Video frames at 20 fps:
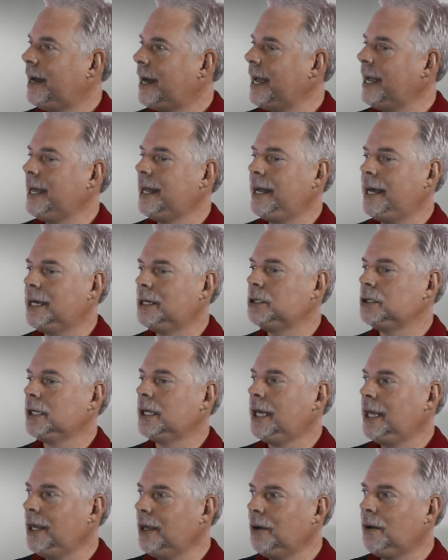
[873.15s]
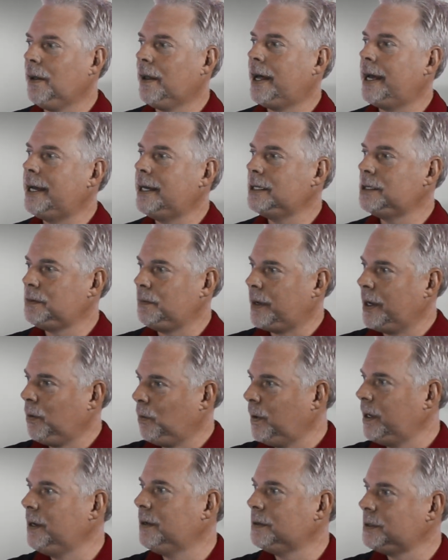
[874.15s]
I can actually utilize my
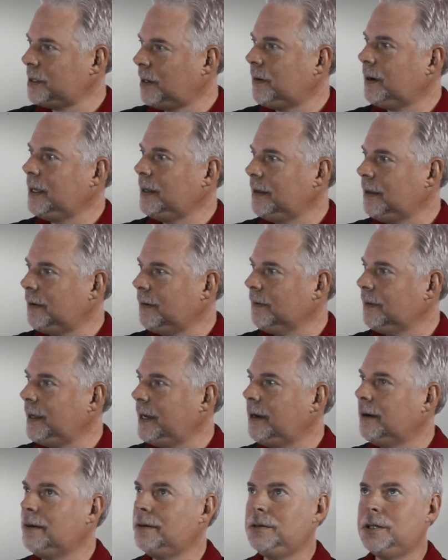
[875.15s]
windows already that are there,